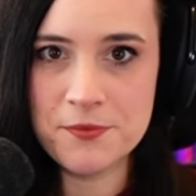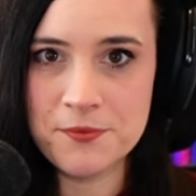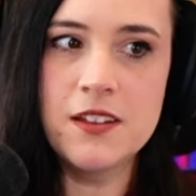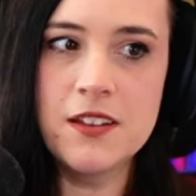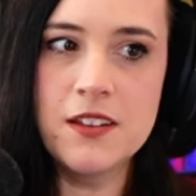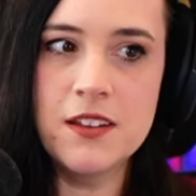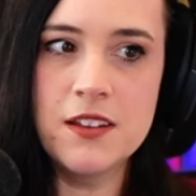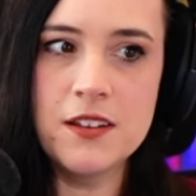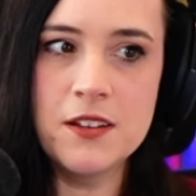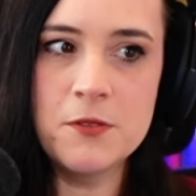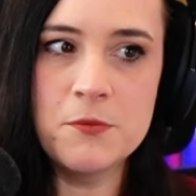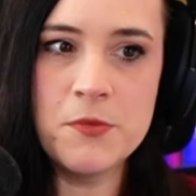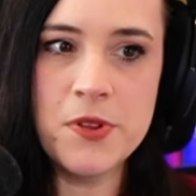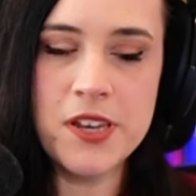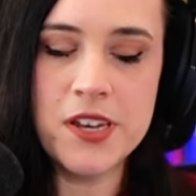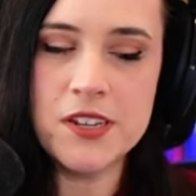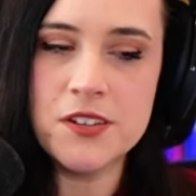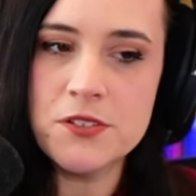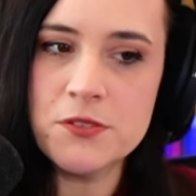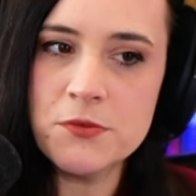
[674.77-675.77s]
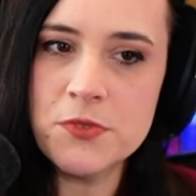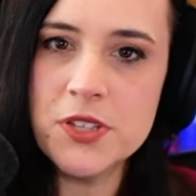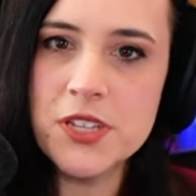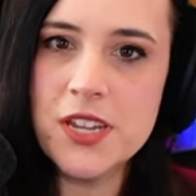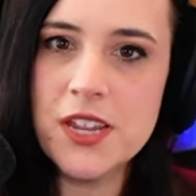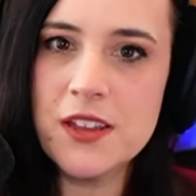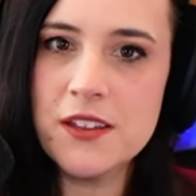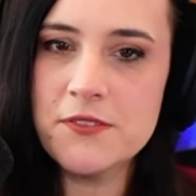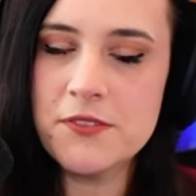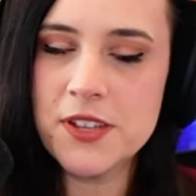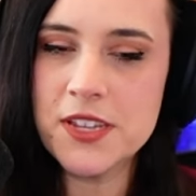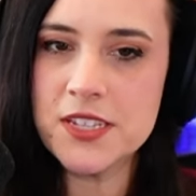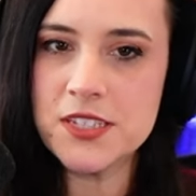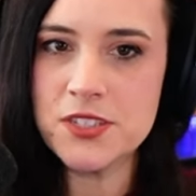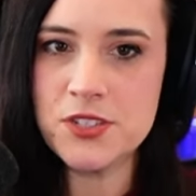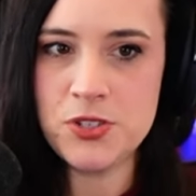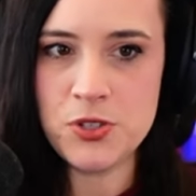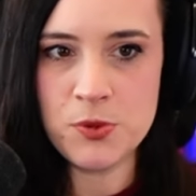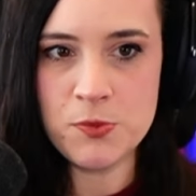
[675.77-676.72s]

Um, and I don't really have, I guess, too